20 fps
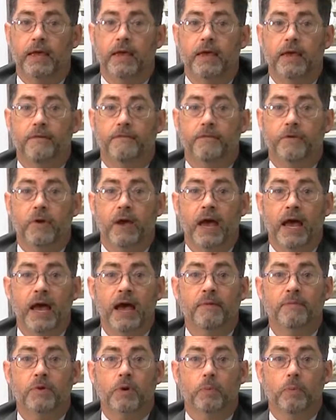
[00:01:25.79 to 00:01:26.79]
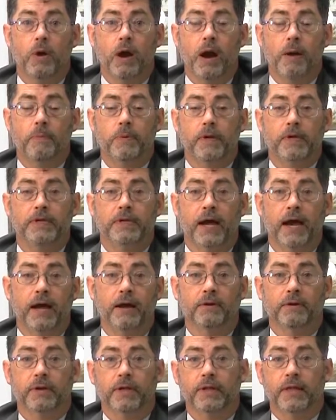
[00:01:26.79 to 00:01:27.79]
If you have your property
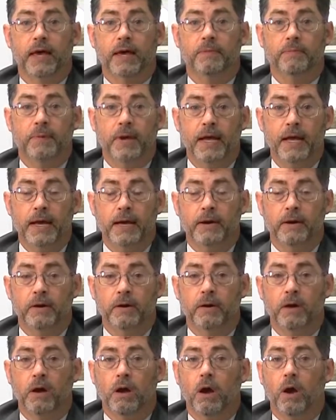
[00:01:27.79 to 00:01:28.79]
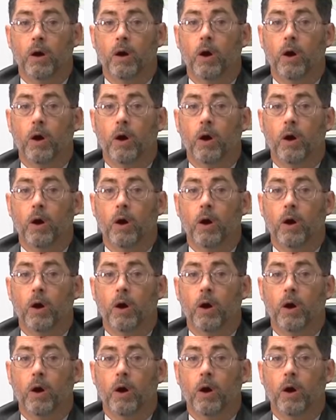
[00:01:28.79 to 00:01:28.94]
titled in that manner,